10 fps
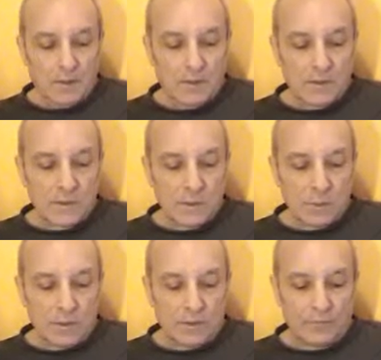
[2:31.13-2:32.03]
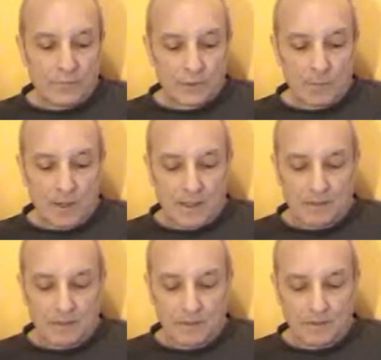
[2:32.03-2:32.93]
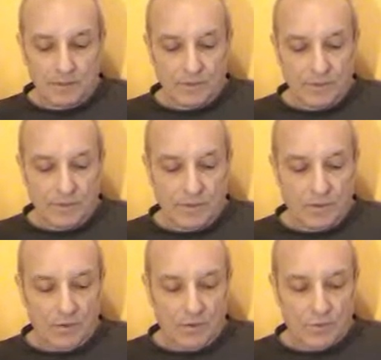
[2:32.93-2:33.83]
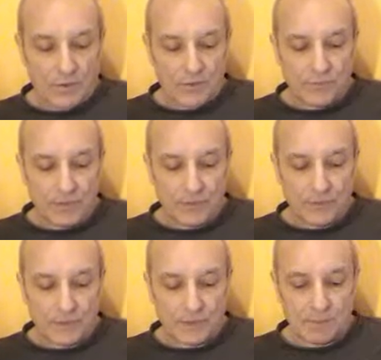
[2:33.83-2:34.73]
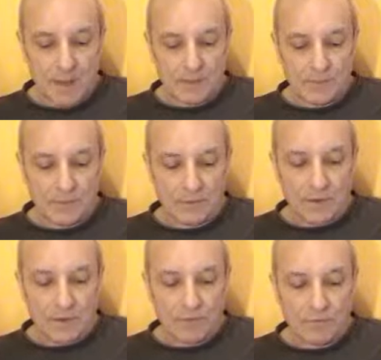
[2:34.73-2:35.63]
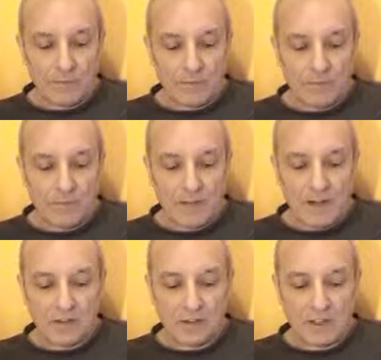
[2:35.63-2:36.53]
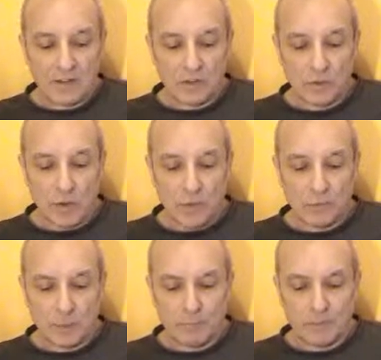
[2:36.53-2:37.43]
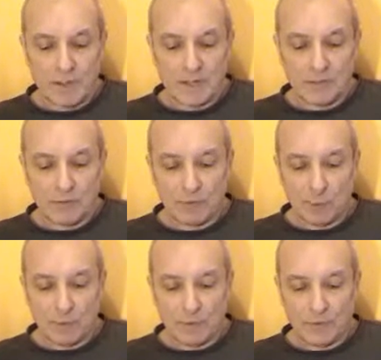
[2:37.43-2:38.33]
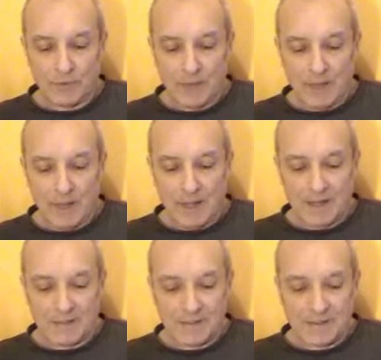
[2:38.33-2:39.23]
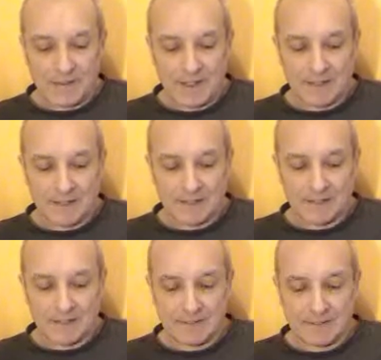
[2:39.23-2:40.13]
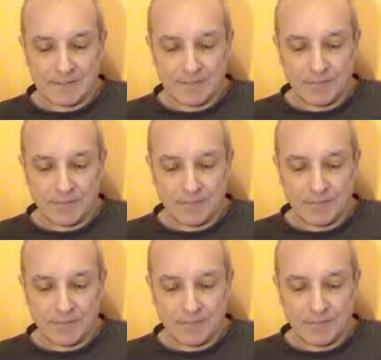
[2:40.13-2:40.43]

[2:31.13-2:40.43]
So this is what the first part of this verse is about. From the differentiation of an objective world and the senses.